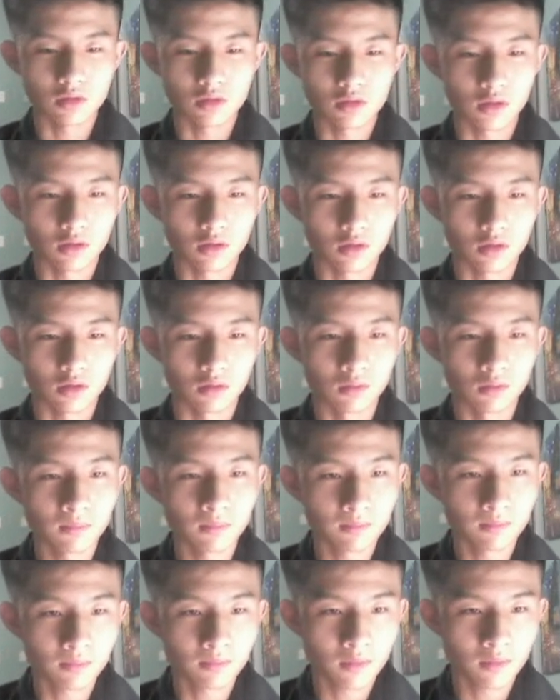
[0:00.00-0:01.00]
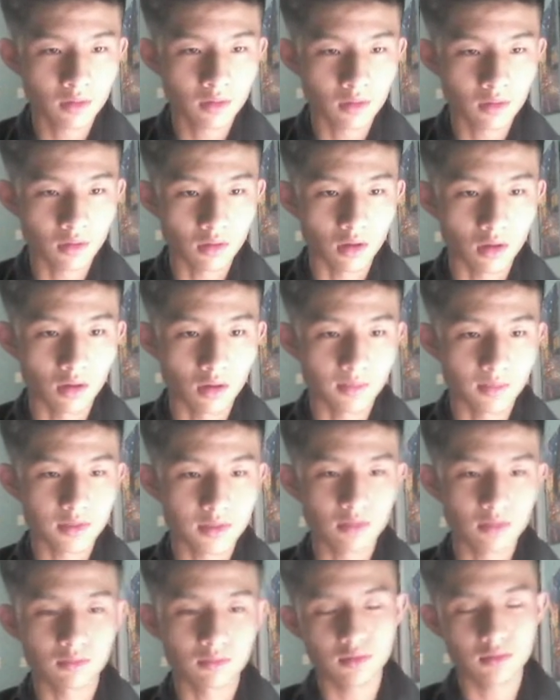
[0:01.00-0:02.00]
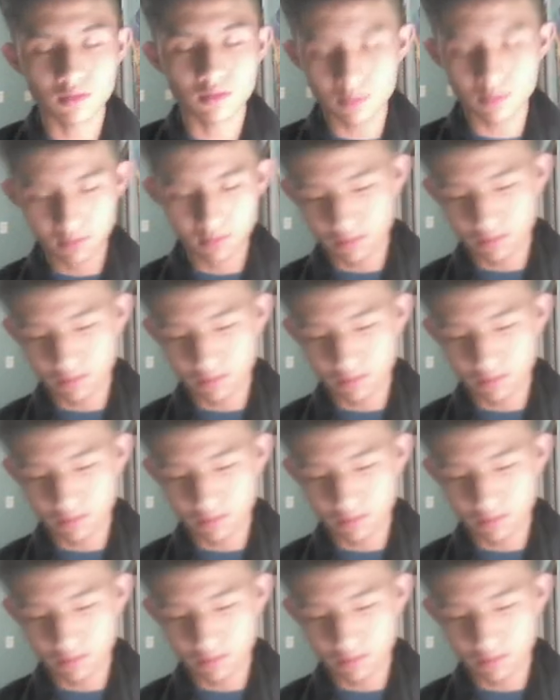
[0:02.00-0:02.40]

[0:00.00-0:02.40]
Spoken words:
at the code. So don't